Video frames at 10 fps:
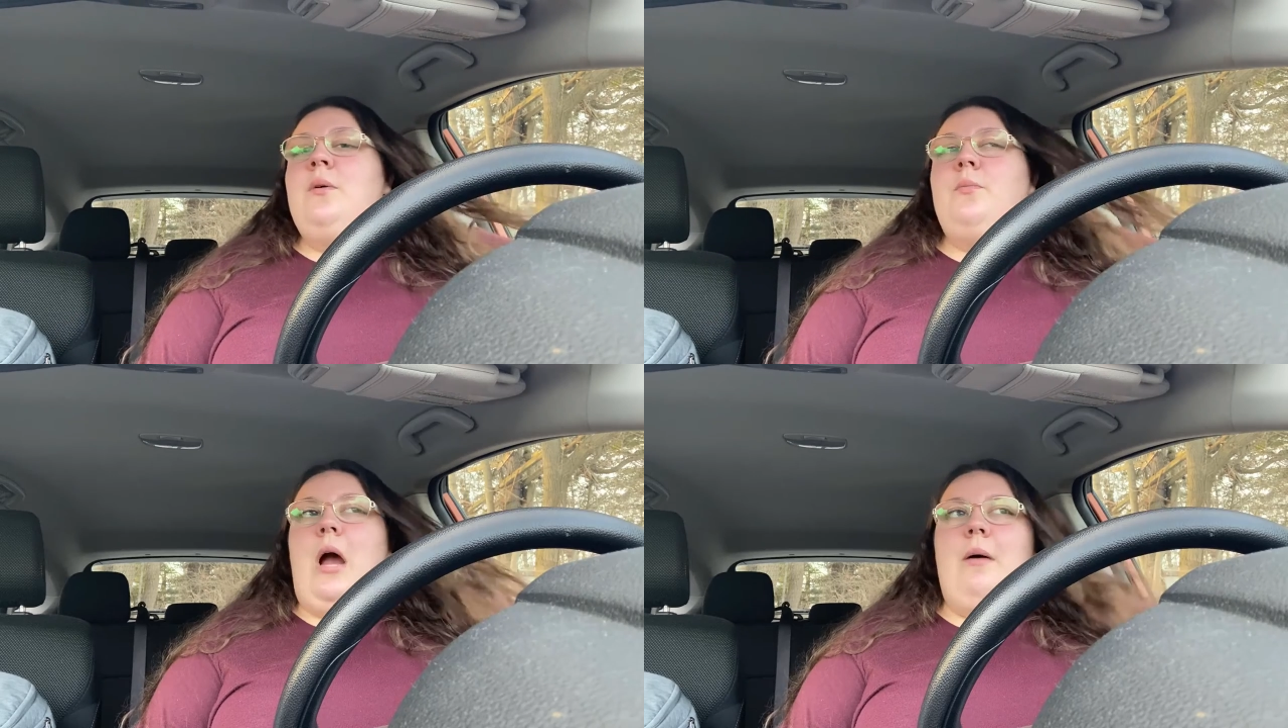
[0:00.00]

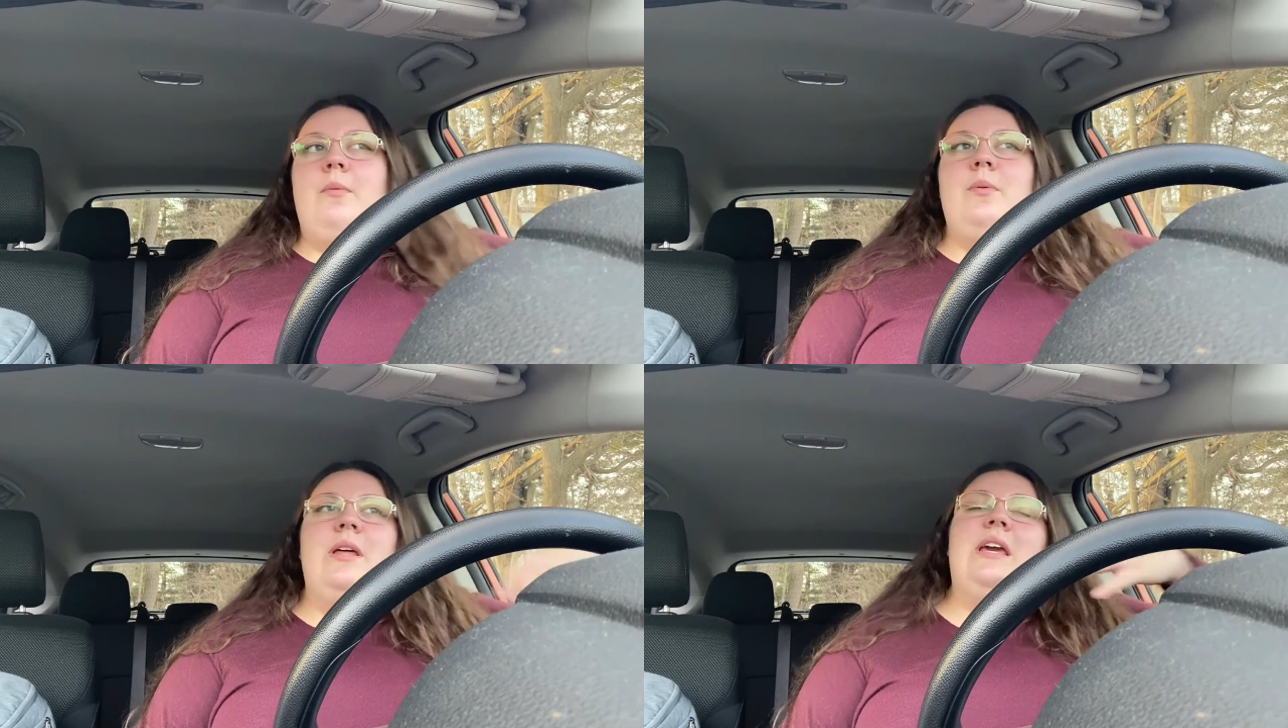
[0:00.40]

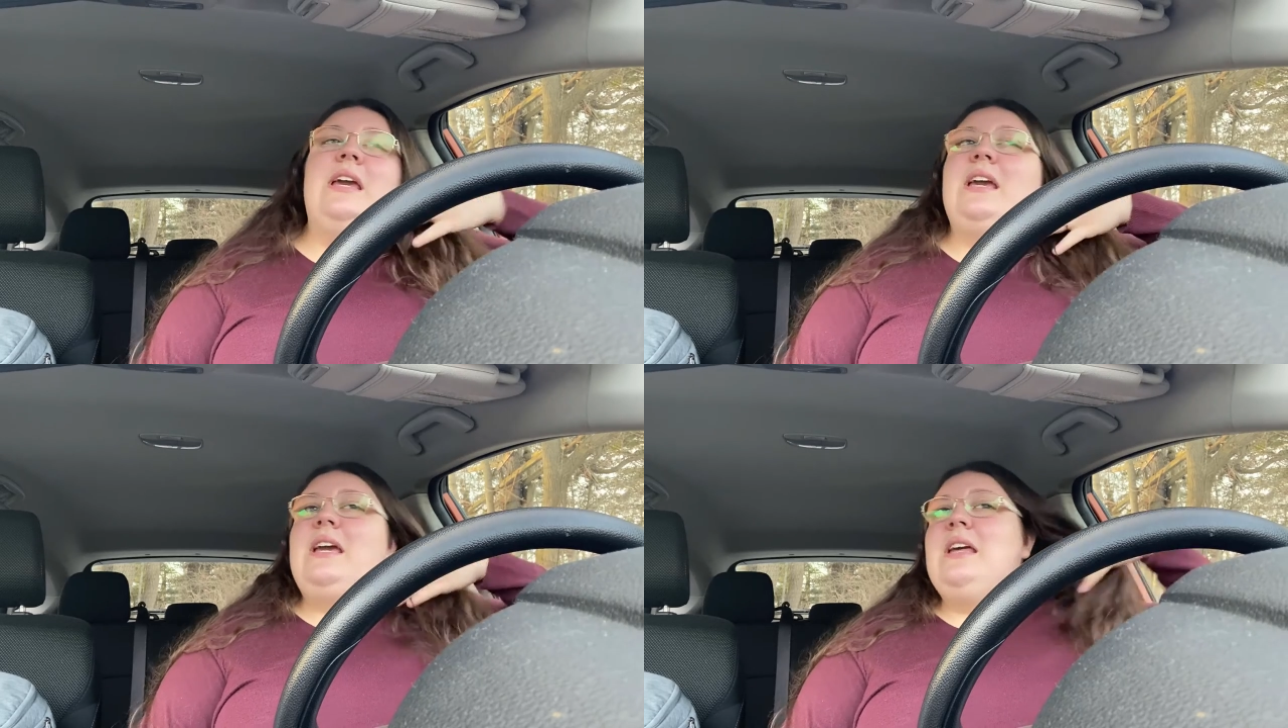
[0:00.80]

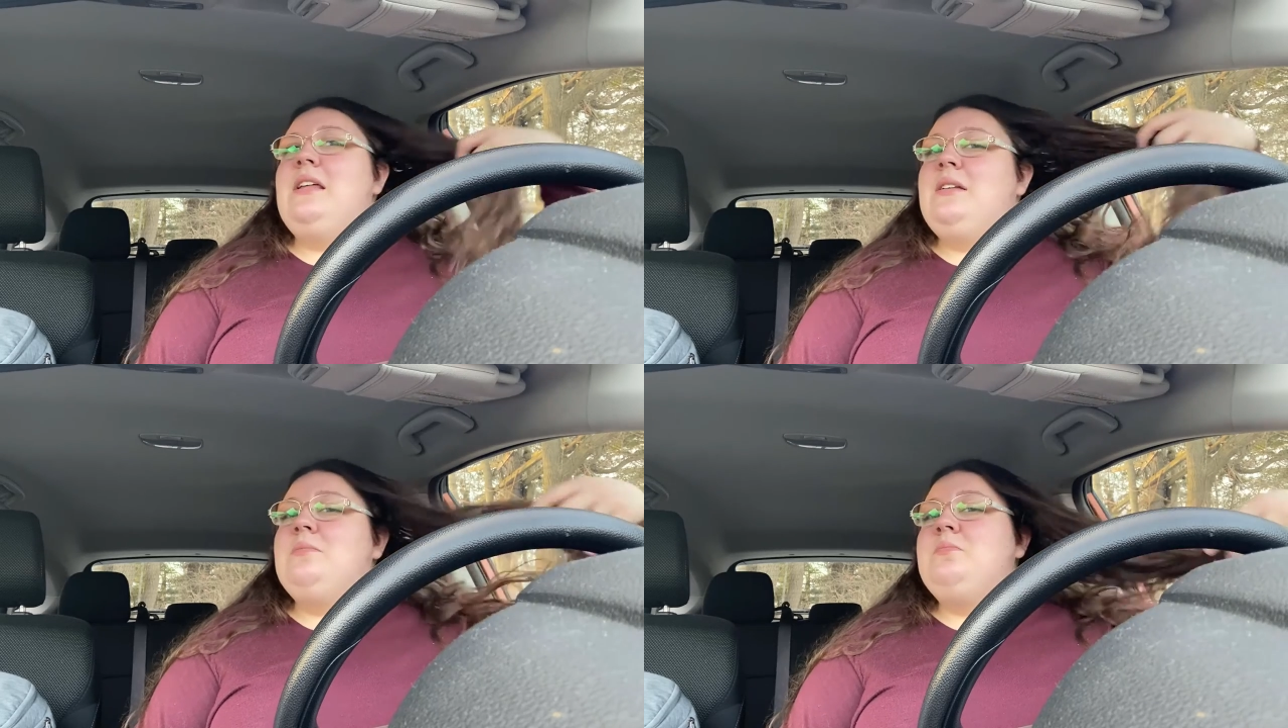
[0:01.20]
Probably
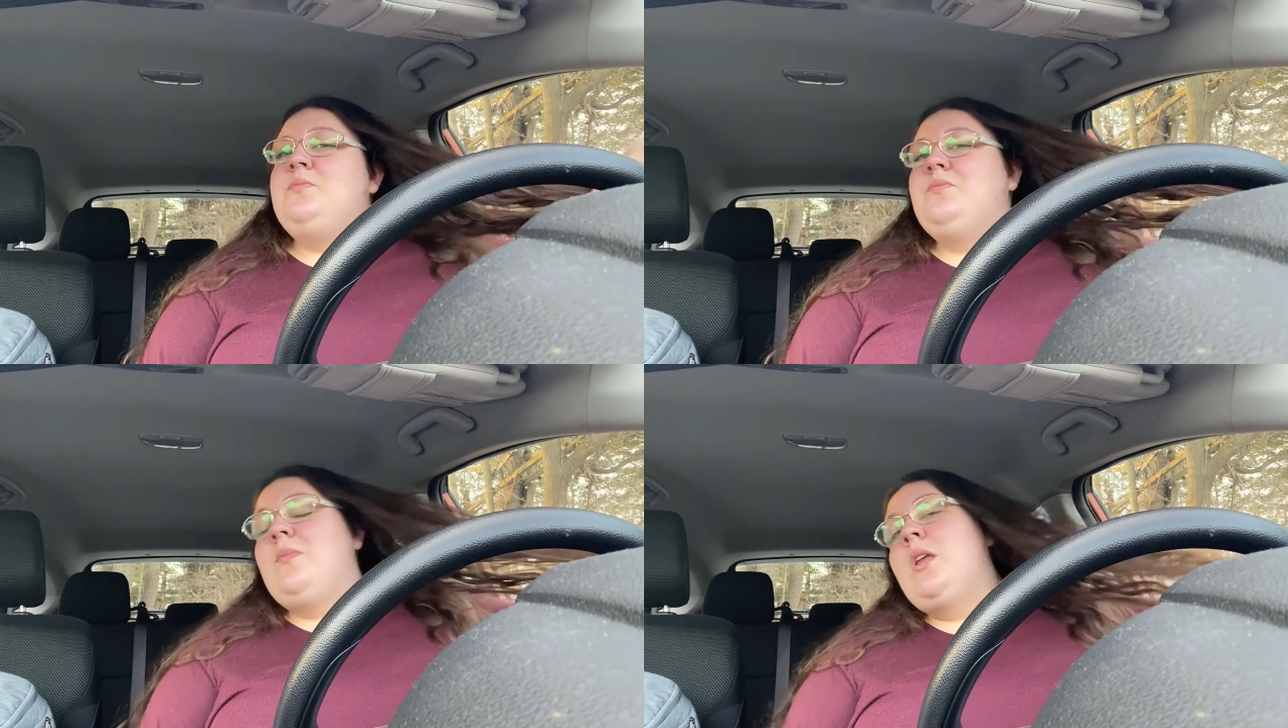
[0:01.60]

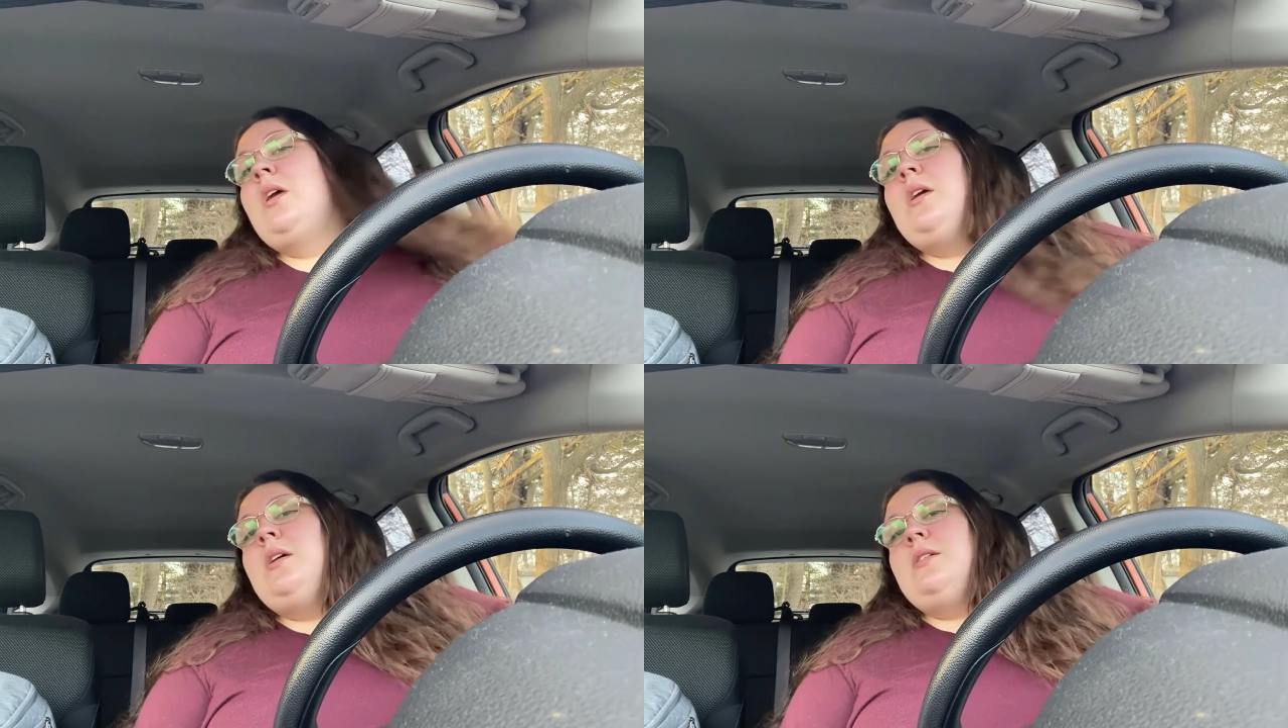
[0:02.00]

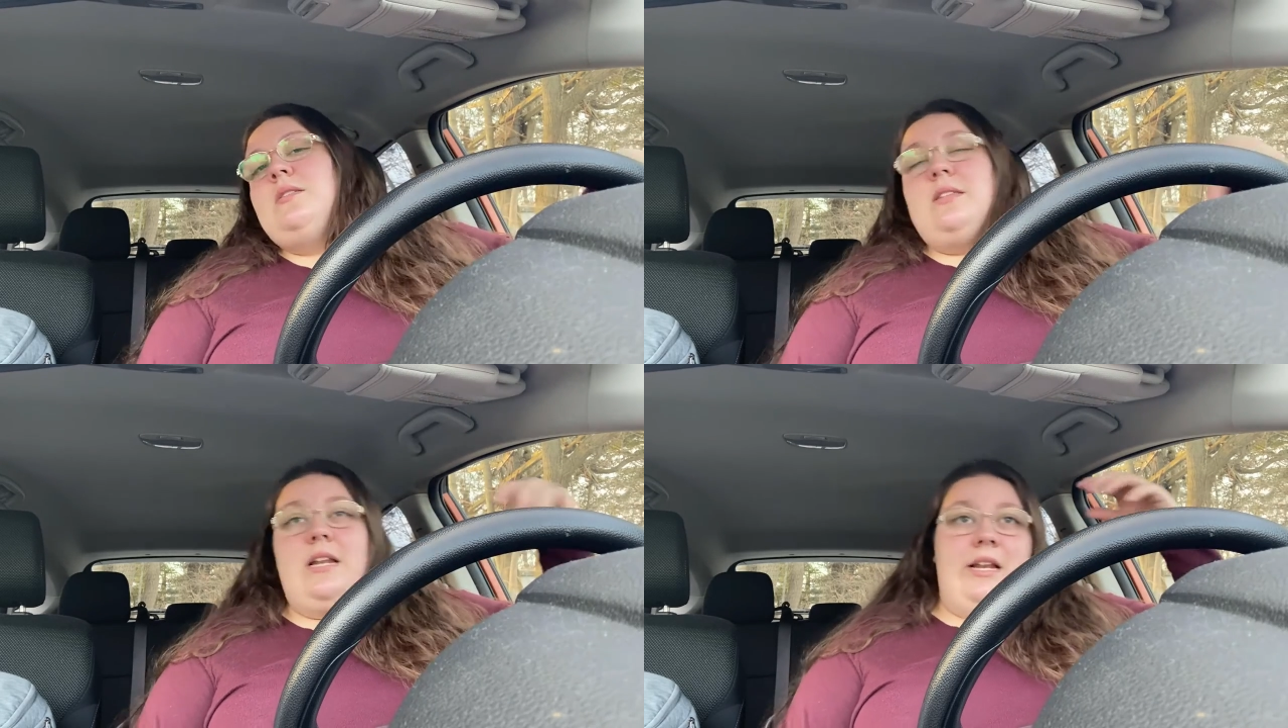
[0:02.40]

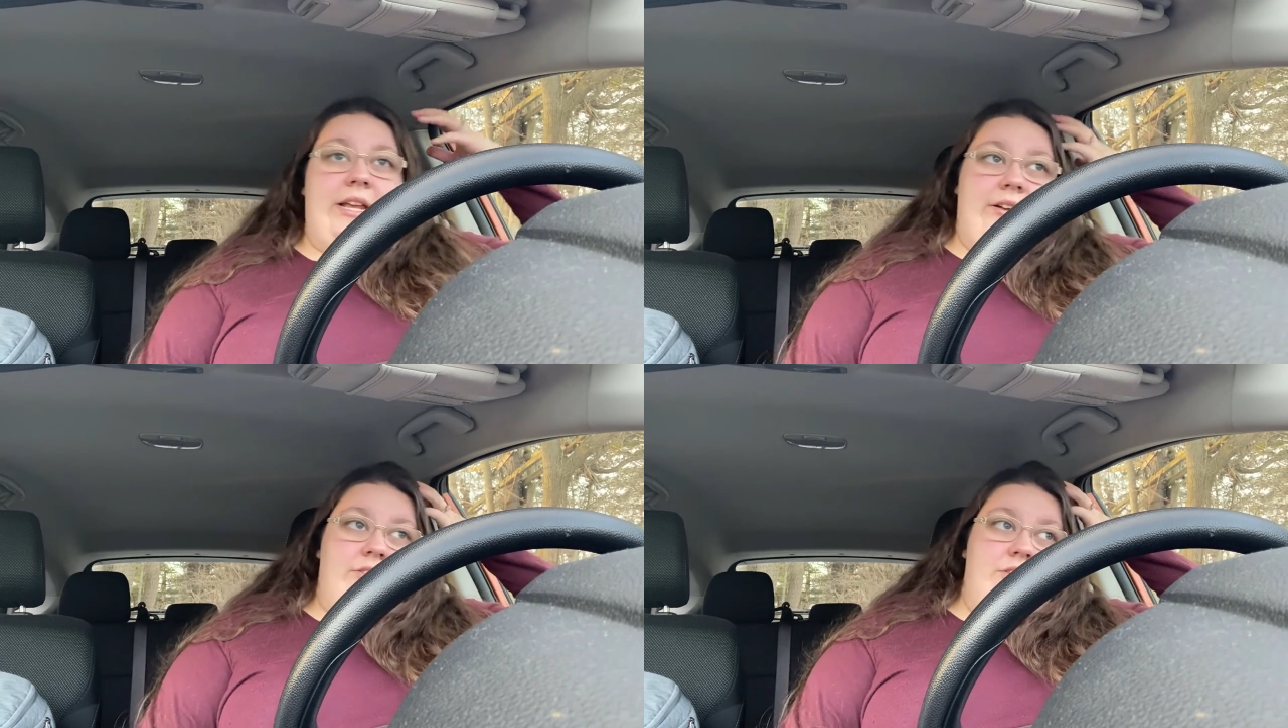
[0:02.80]
sitting
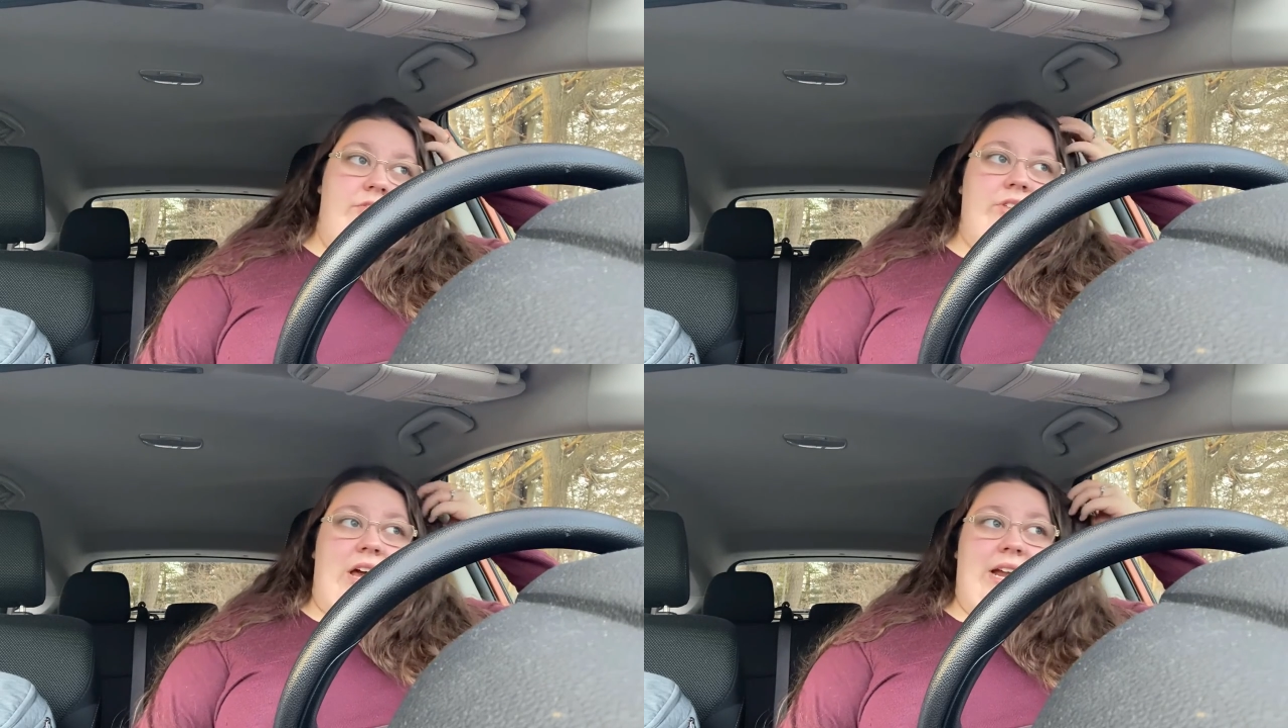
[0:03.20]
here until
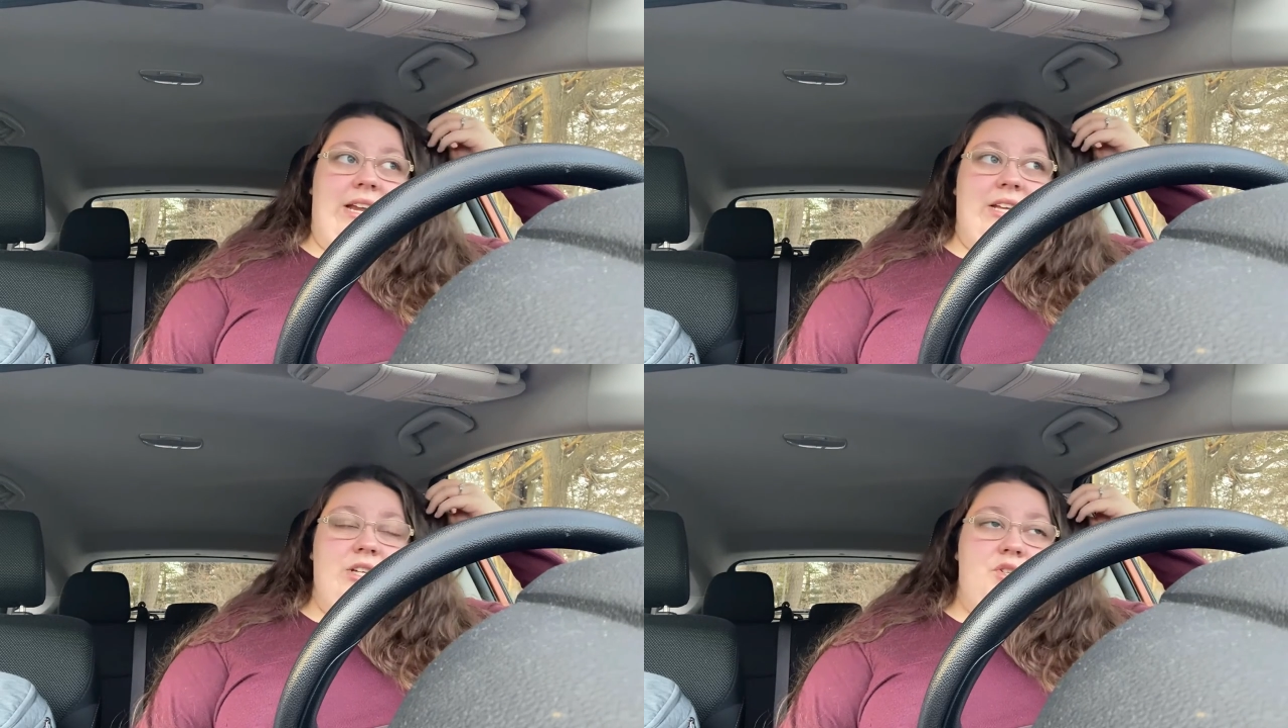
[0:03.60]

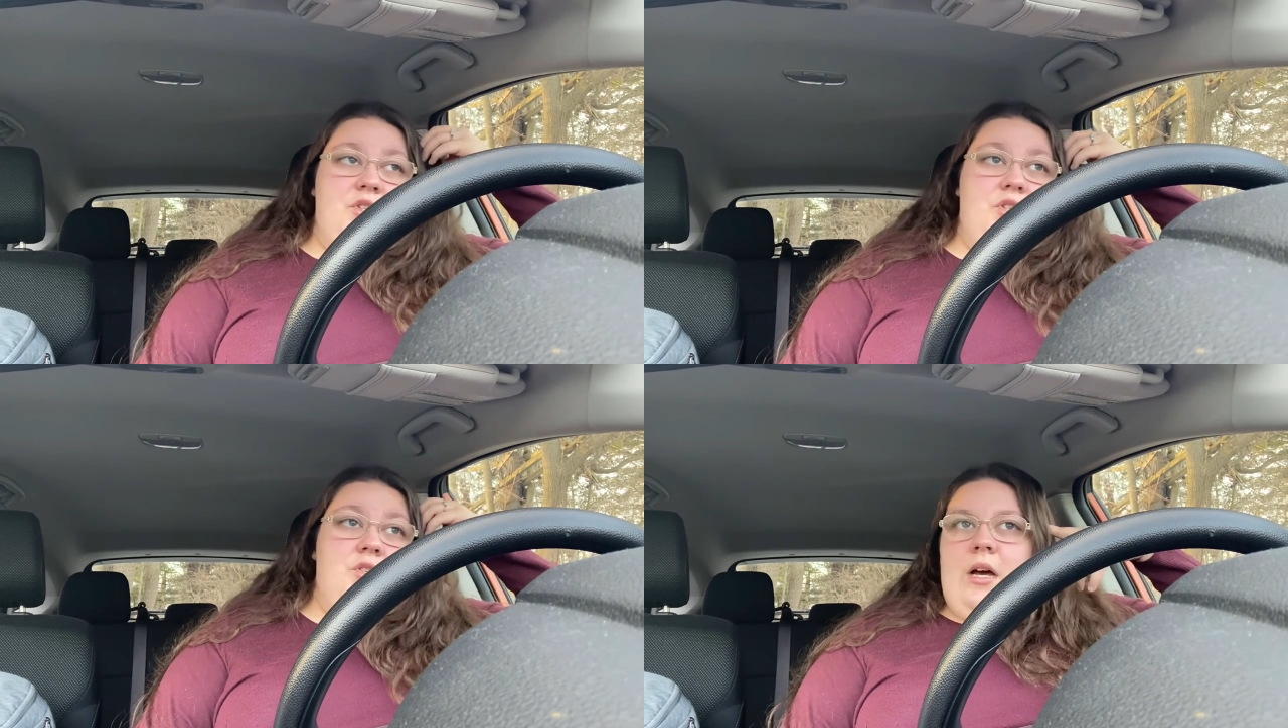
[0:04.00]
9-ish.